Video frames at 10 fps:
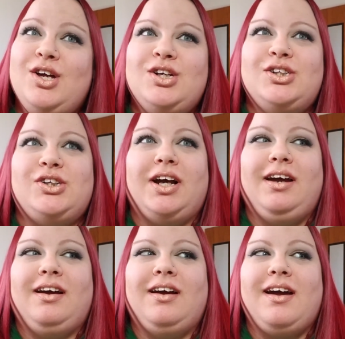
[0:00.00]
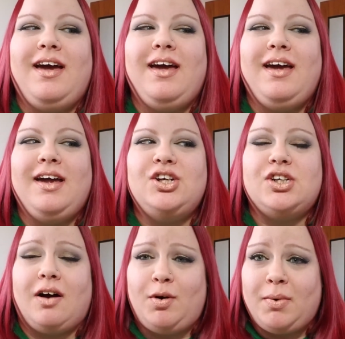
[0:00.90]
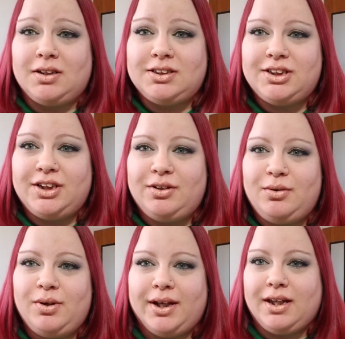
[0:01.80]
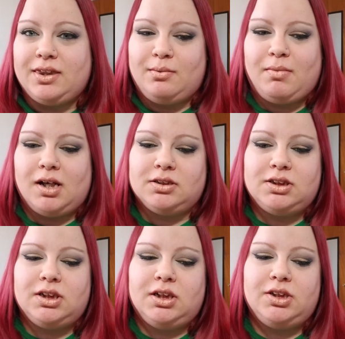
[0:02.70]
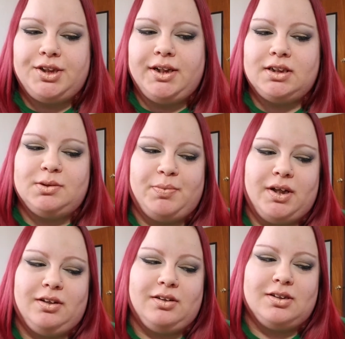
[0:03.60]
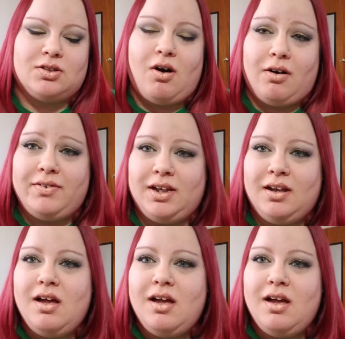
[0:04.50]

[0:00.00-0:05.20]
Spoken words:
drank a Java Monster, like the Monster drinks, but it's coffee.